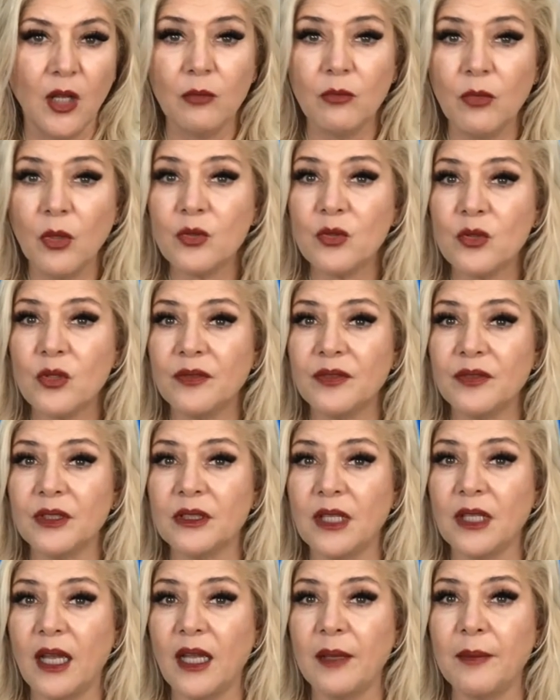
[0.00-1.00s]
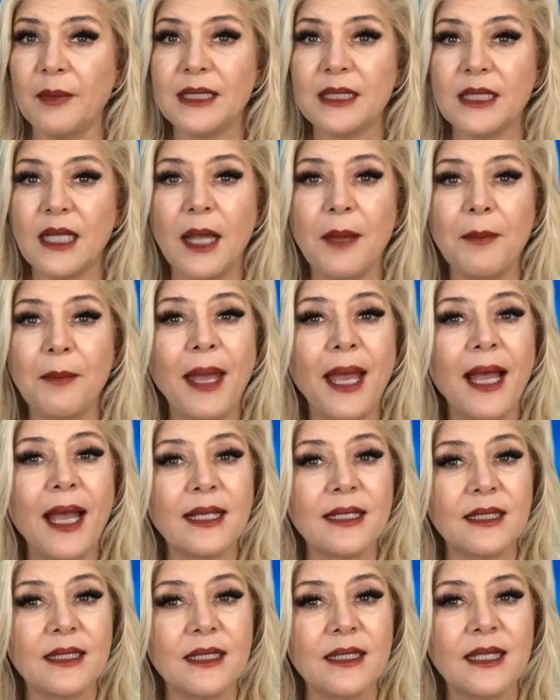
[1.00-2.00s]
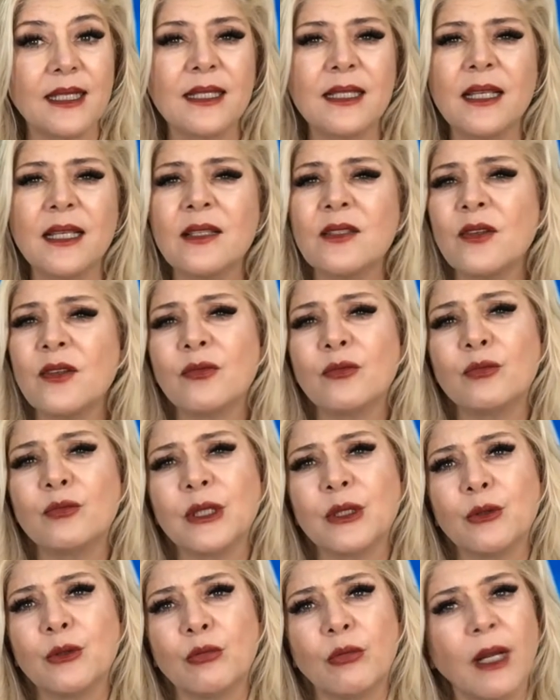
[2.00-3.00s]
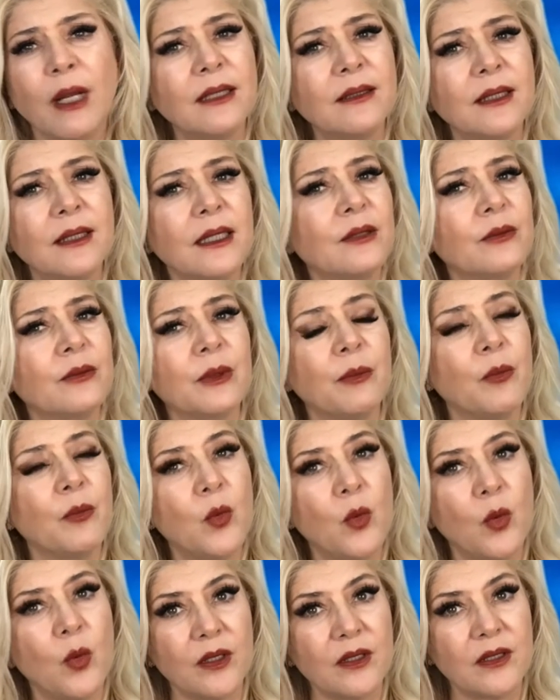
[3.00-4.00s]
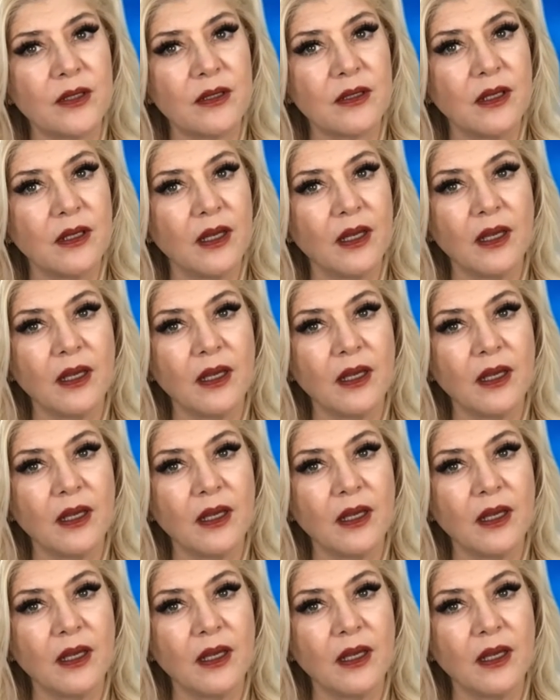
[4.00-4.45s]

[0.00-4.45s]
Most of the time, as time passes, a sense of regret and remorse